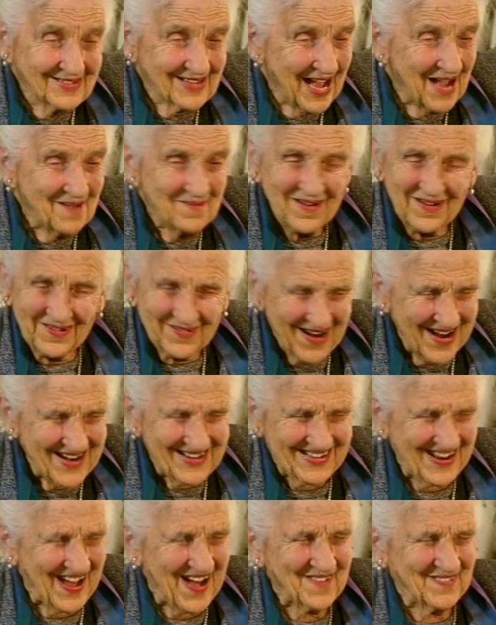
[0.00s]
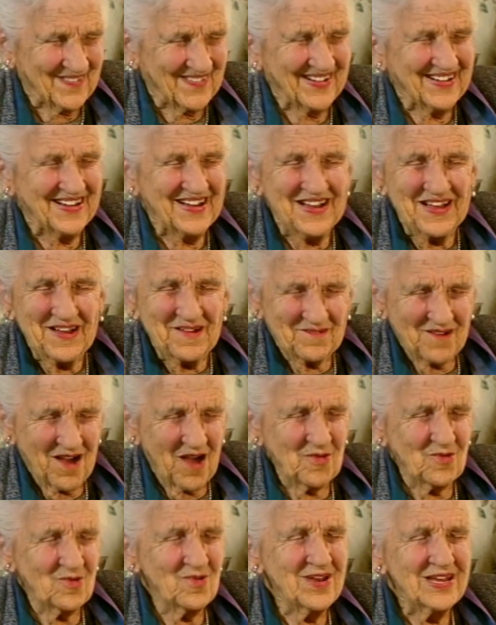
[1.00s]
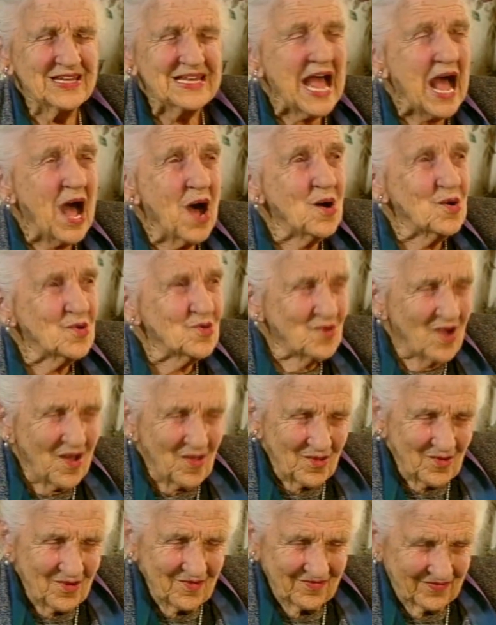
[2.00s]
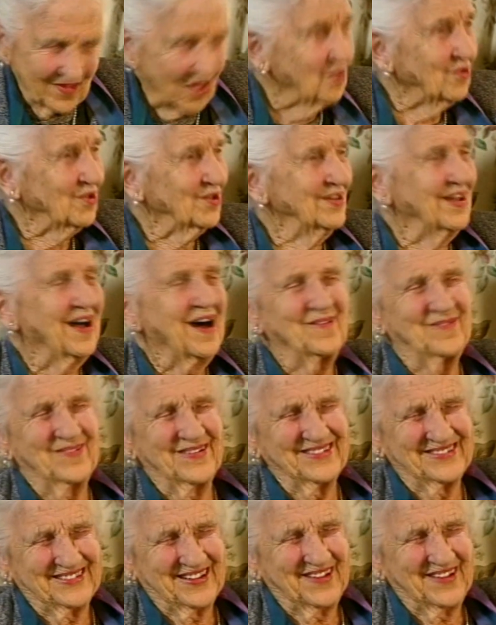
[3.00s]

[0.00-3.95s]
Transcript: Yes, I'm a great laugher. Rather loud, rather a vulgar laugher.